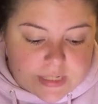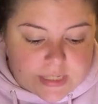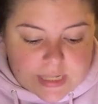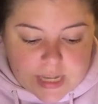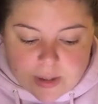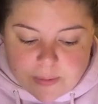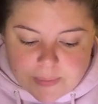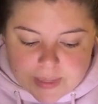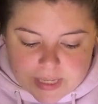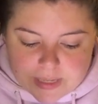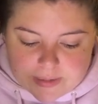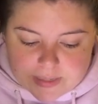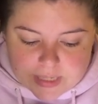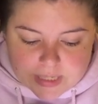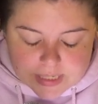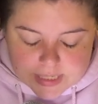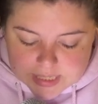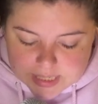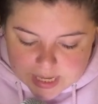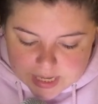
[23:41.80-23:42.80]
"Tell me,"
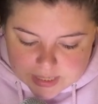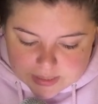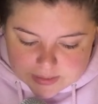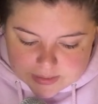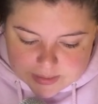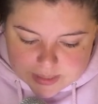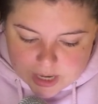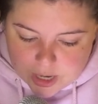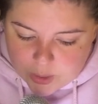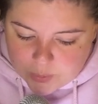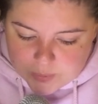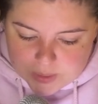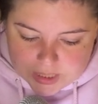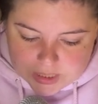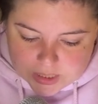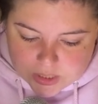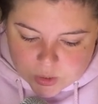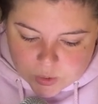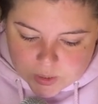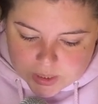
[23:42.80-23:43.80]
he said, opening
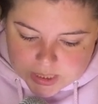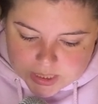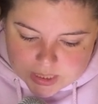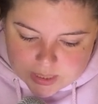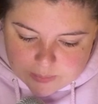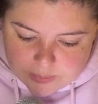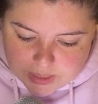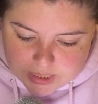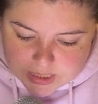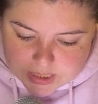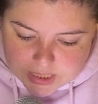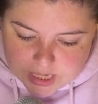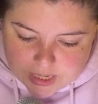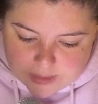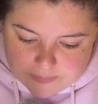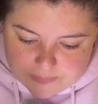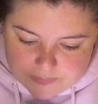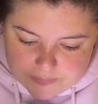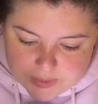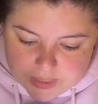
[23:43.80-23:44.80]
the door and stepping
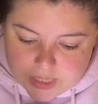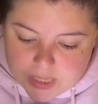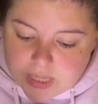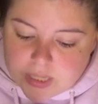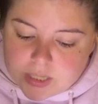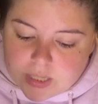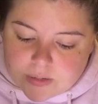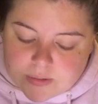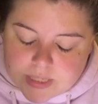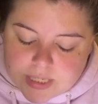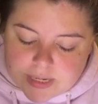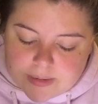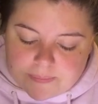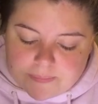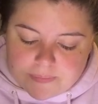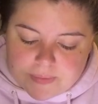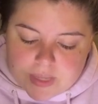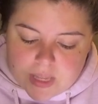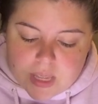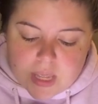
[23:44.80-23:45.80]
inside. He closed it.
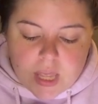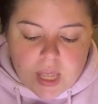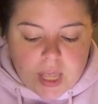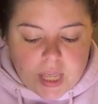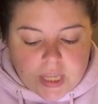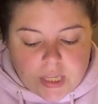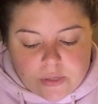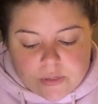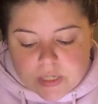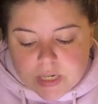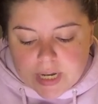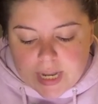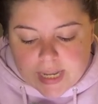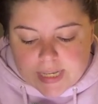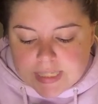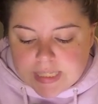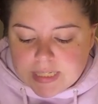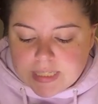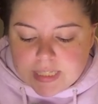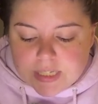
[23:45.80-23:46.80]
You
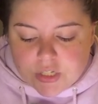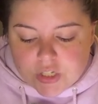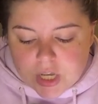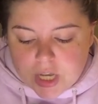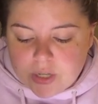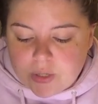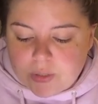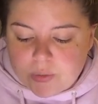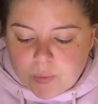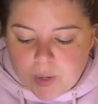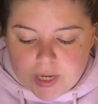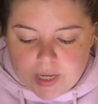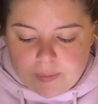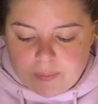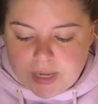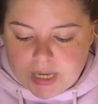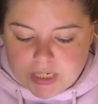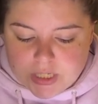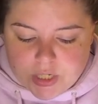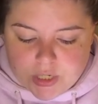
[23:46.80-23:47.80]
sarcastically chuckled, walking
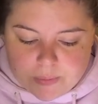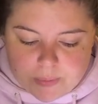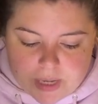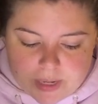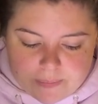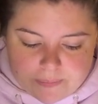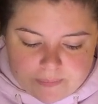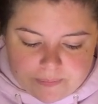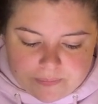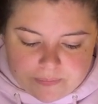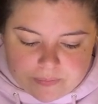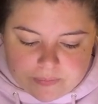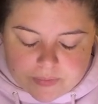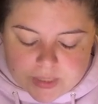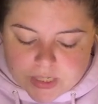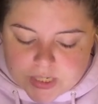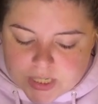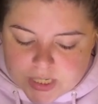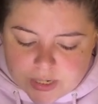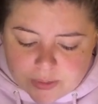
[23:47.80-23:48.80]
back to your bed.
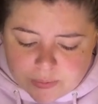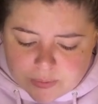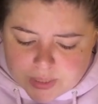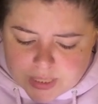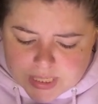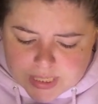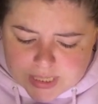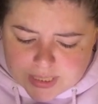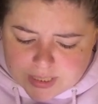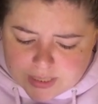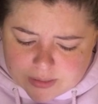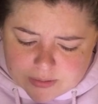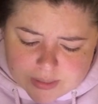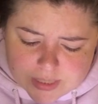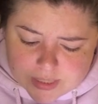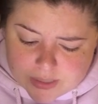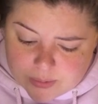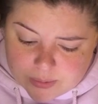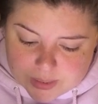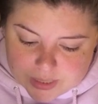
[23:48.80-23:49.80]
"There's no reason to close
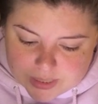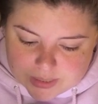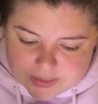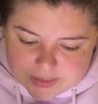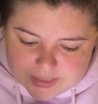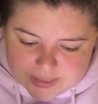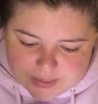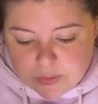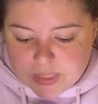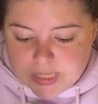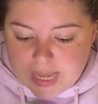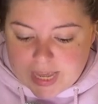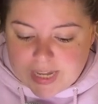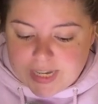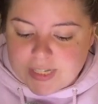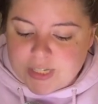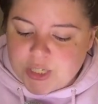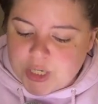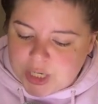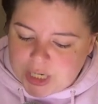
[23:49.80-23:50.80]
the door," you
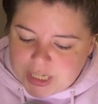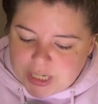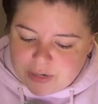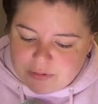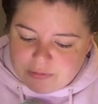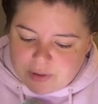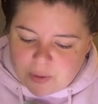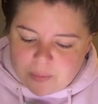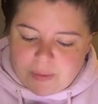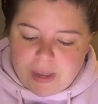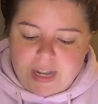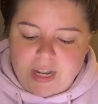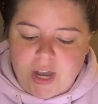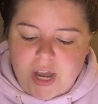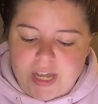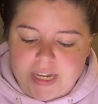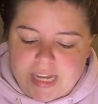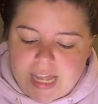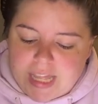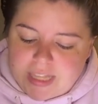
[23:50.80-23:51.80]
said, turning your phone back
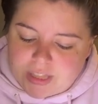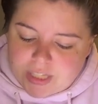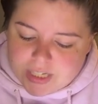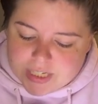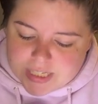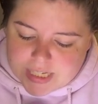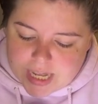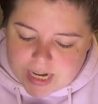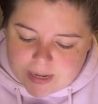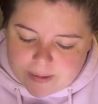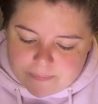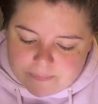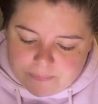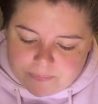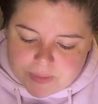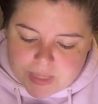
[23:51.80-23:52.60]
on and looked at it.